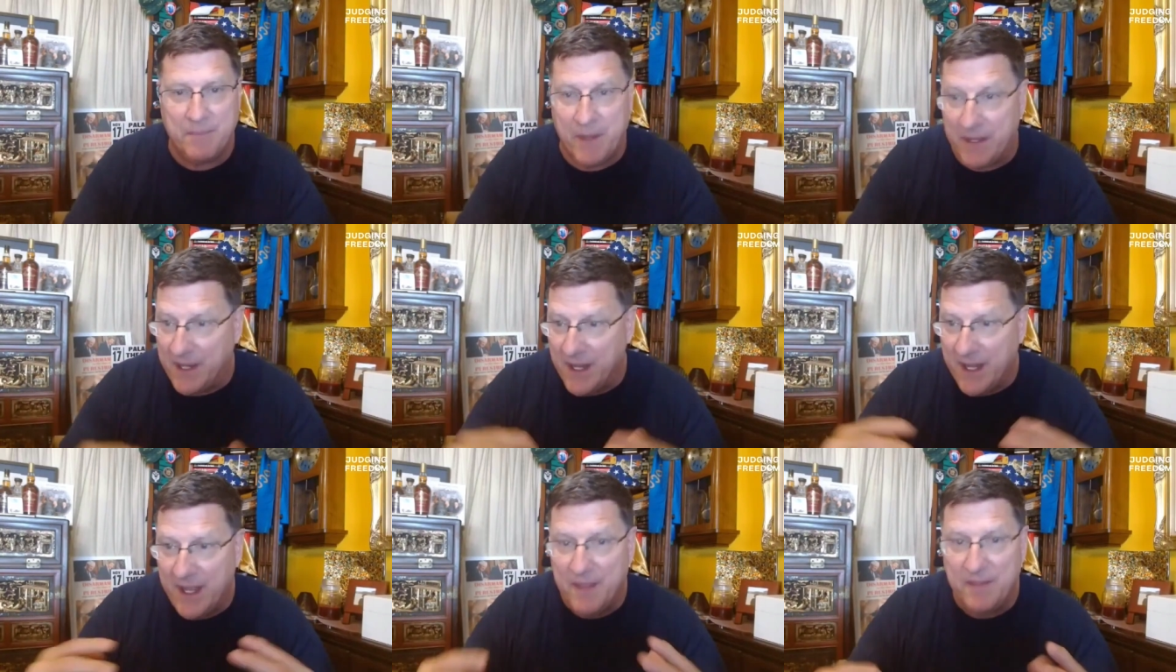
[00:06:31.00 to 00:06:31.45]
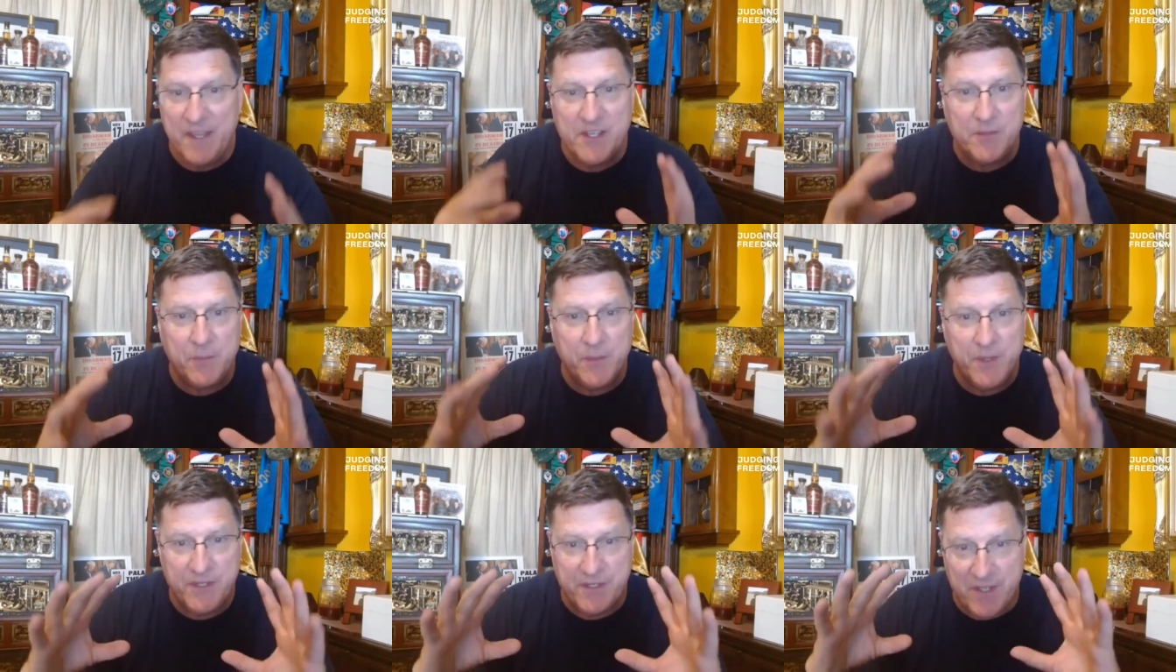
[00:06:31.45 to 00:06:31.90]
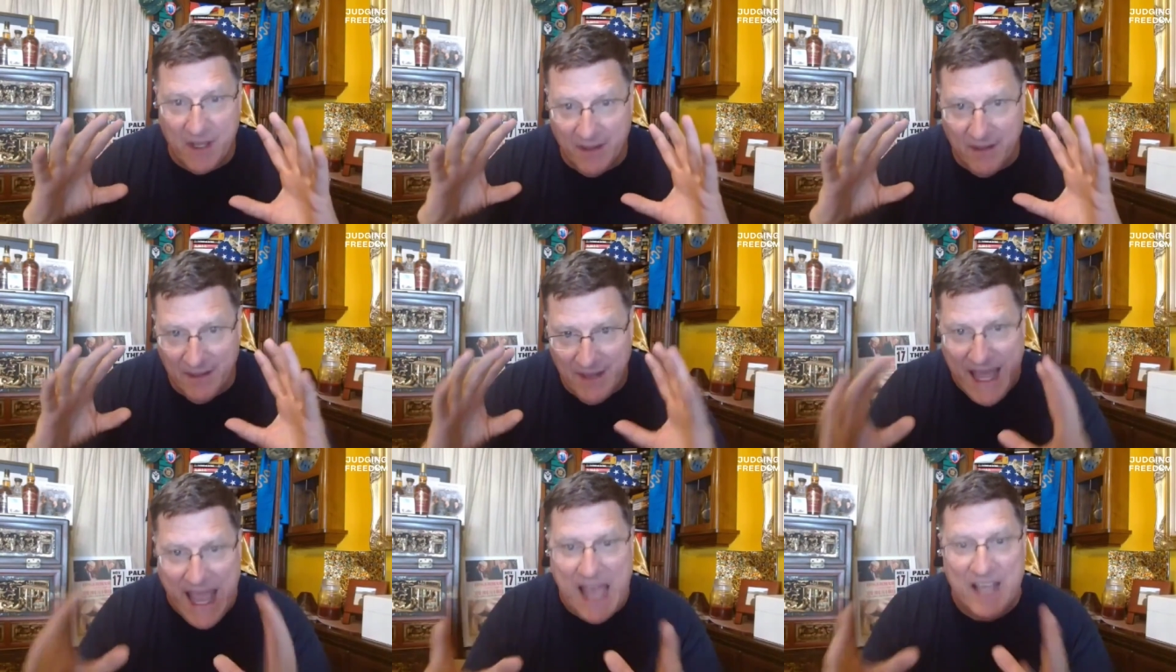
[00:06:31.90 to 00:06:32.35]
something. This
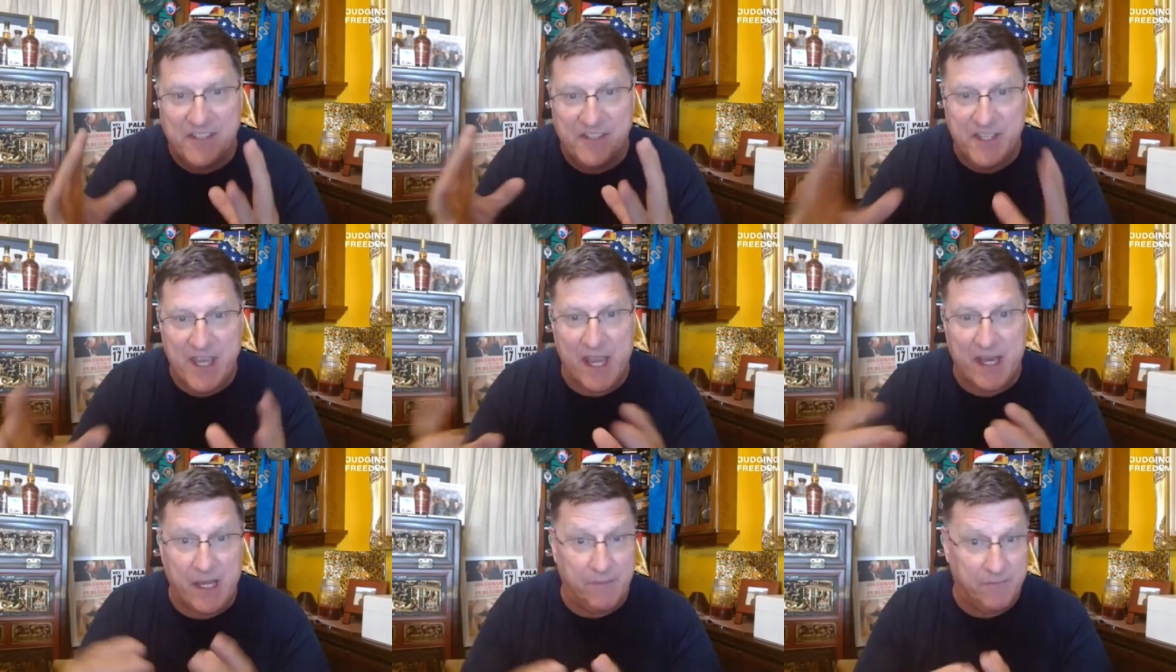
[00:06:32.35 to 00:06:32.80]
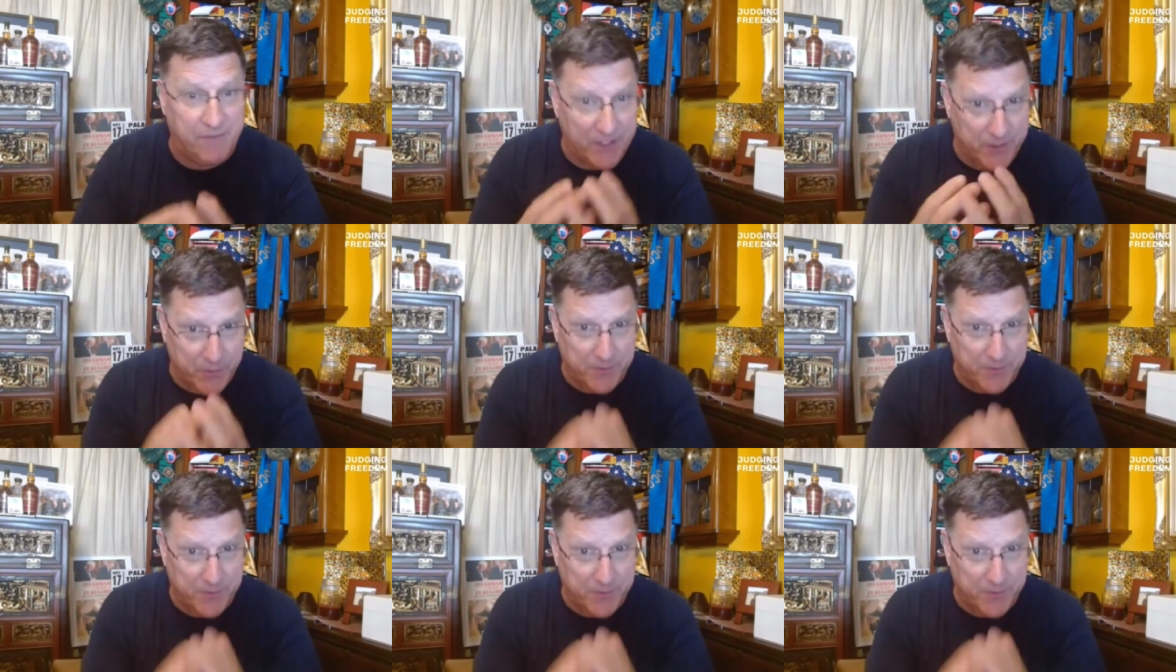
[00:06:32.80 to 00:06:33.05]
was the last second.